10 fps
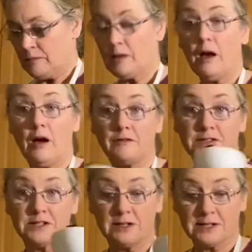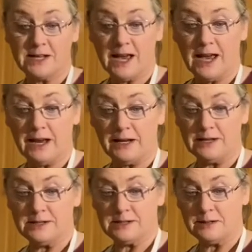of sultanas.
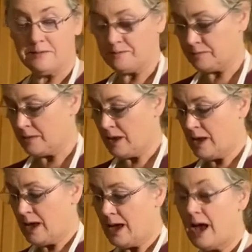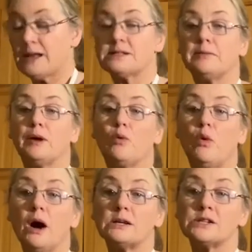And then
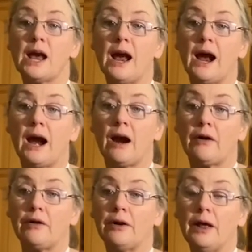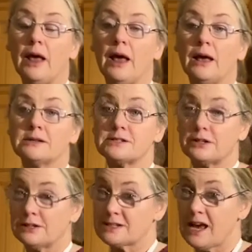what are
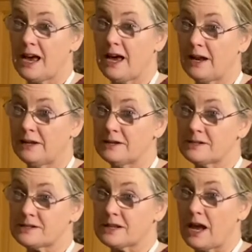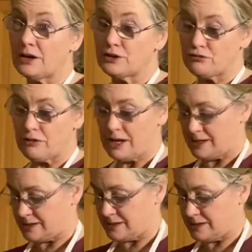sultanas and
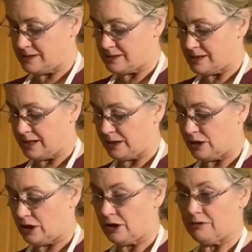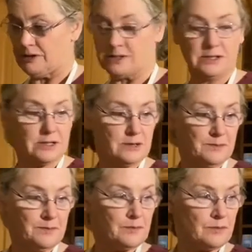raisins and currants?
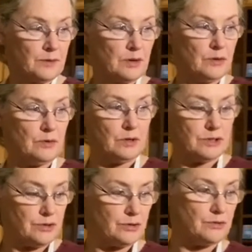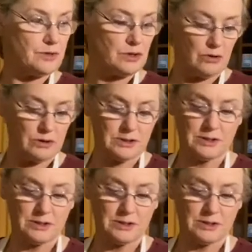What are those called?